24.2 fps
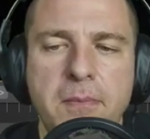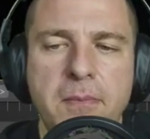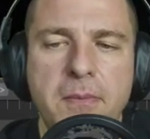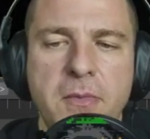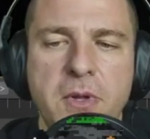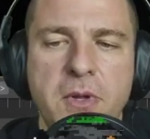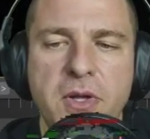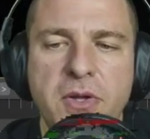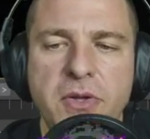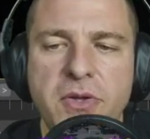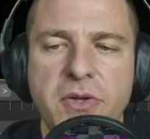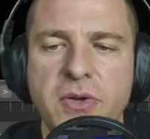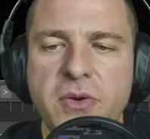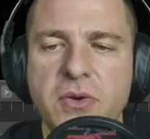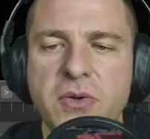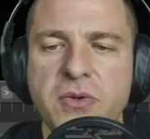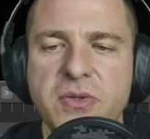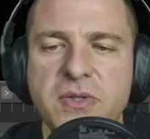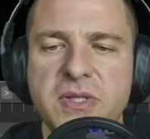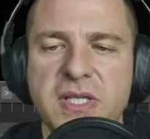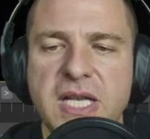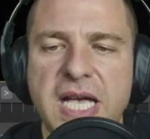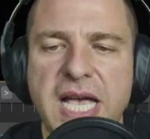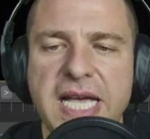use
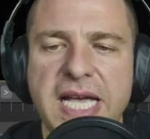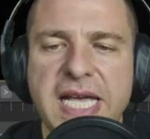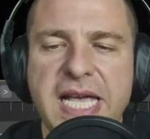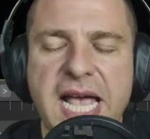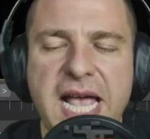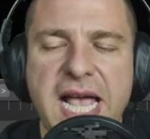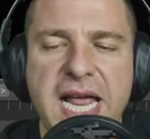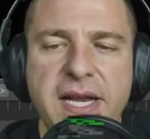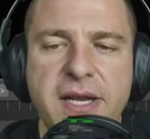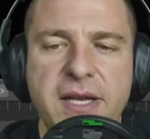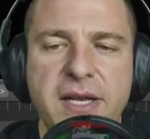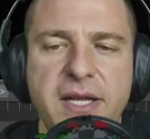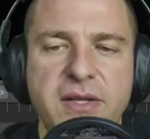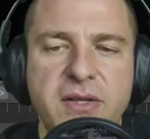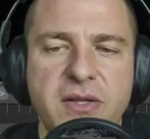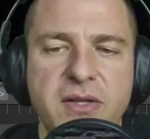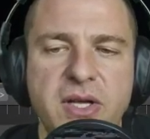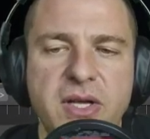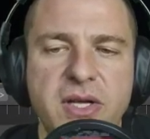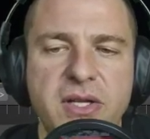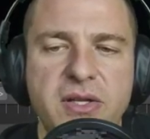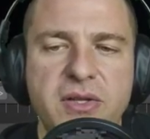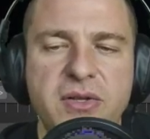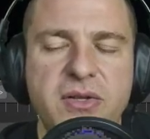again the
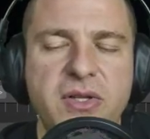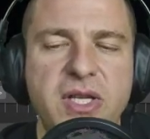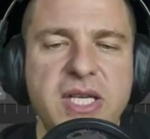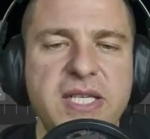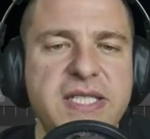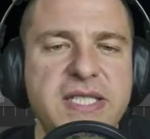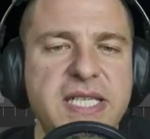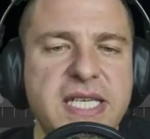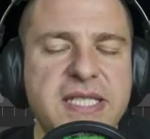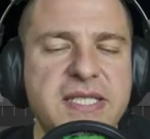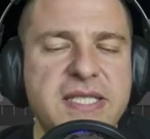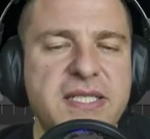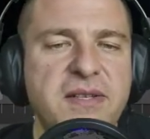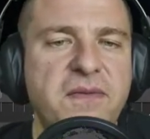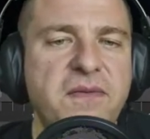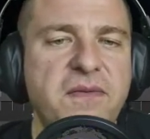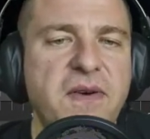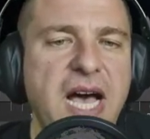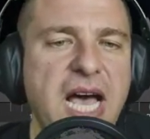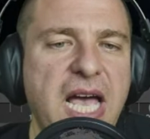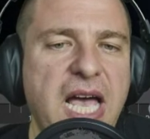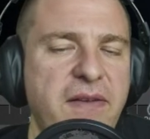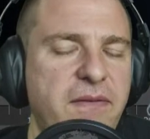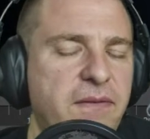D65,
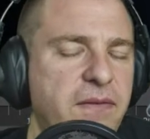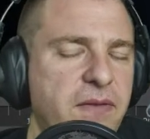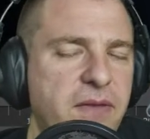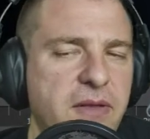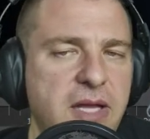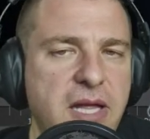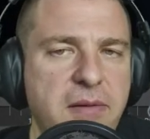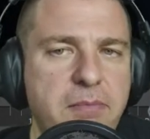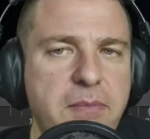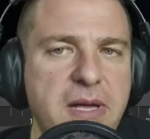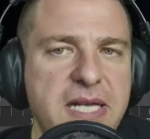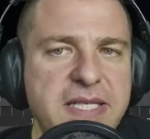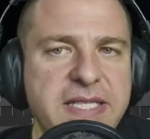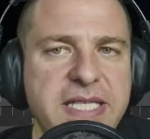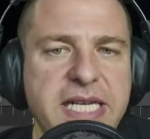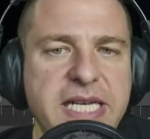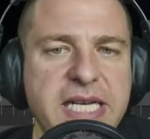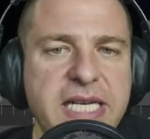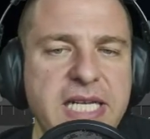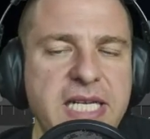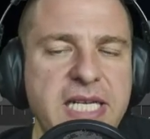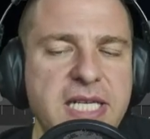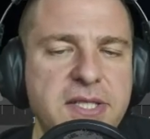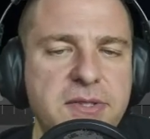that basically
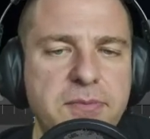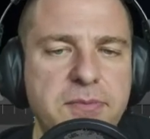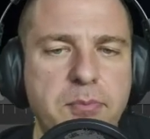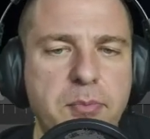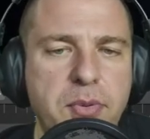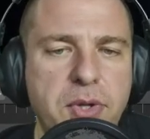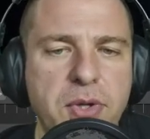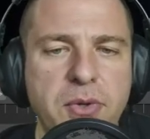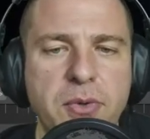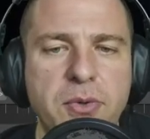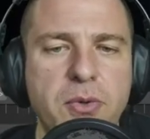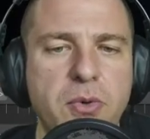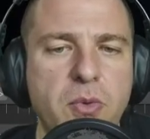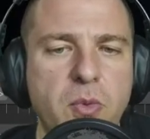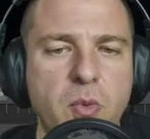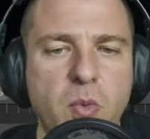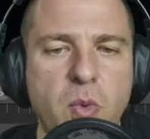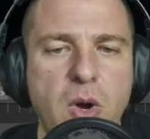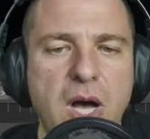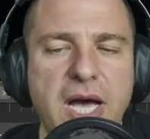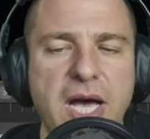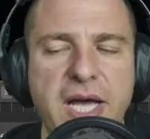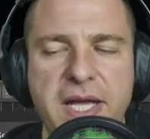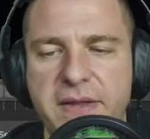is pure
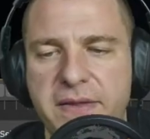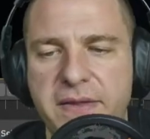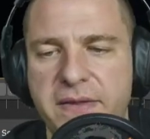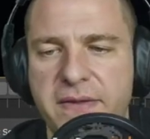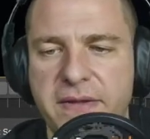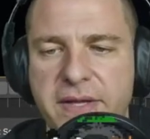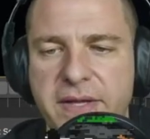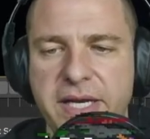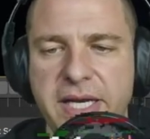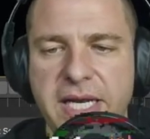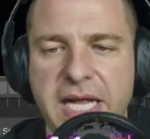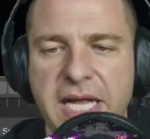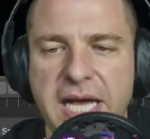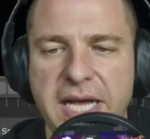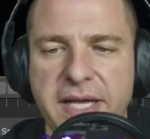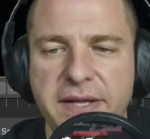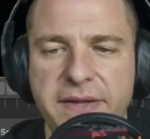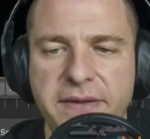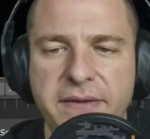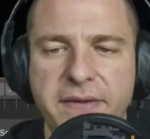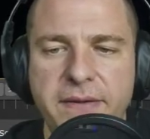white light,